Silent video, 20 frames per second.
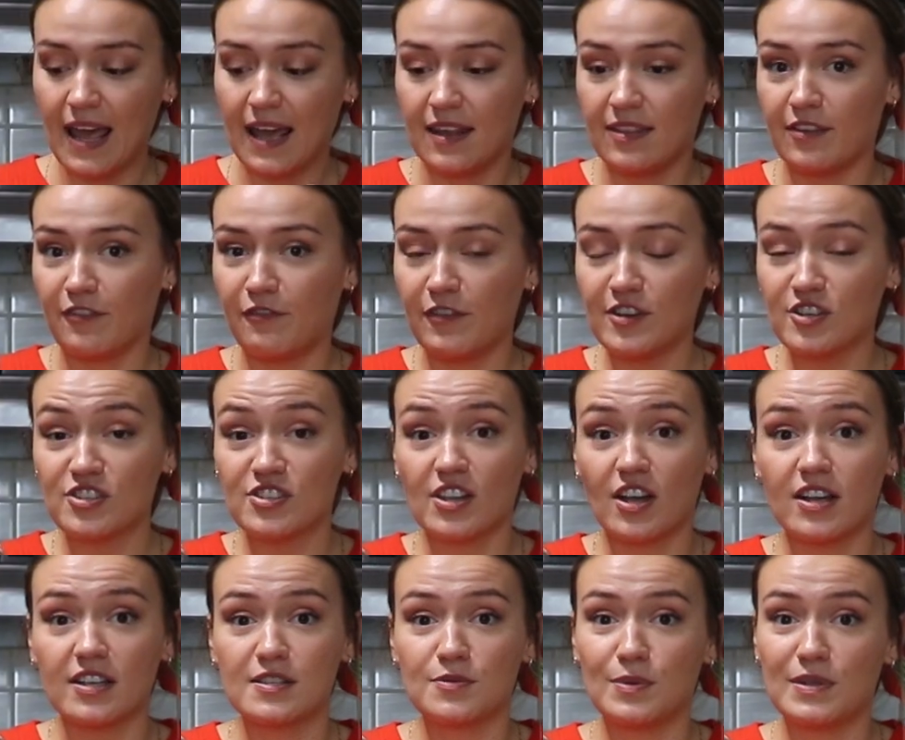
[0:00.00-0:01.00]
And the fish
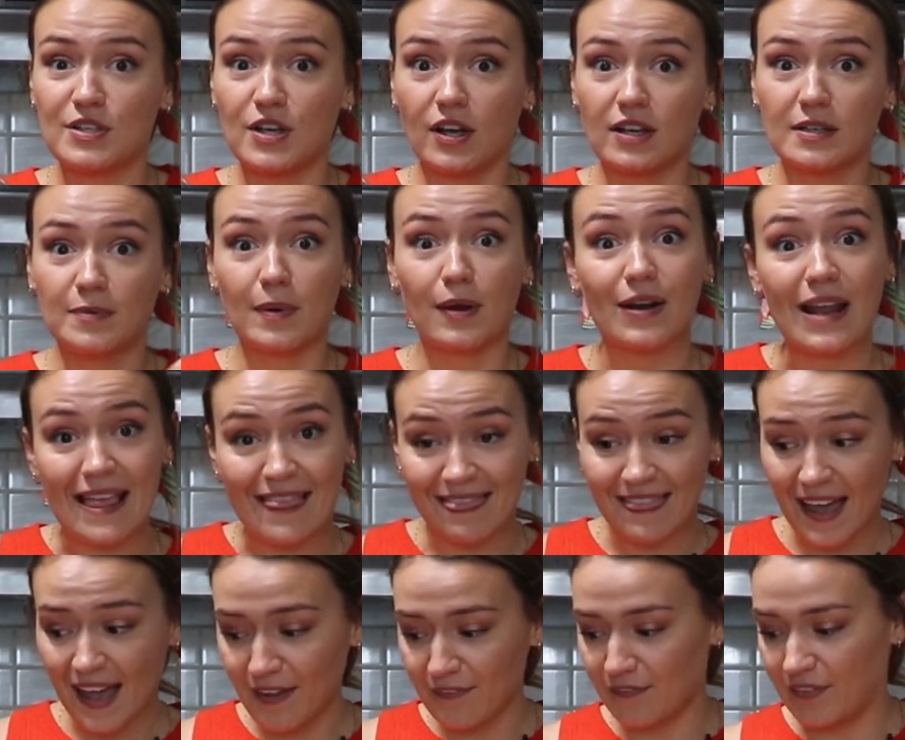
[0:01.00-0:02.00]
sauce we talked about in
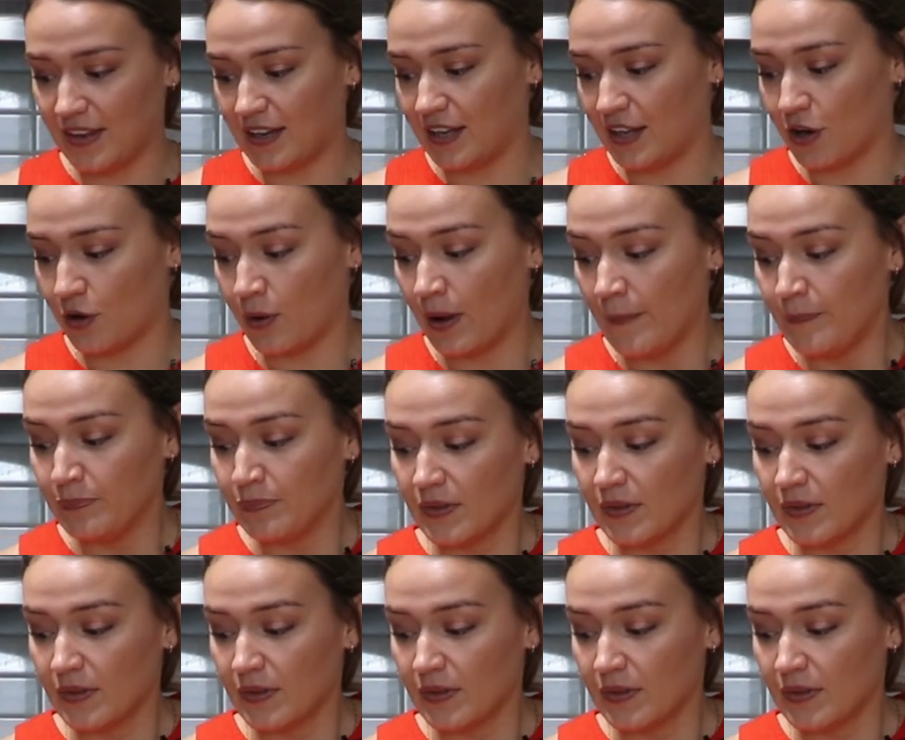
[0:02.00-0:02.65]
that video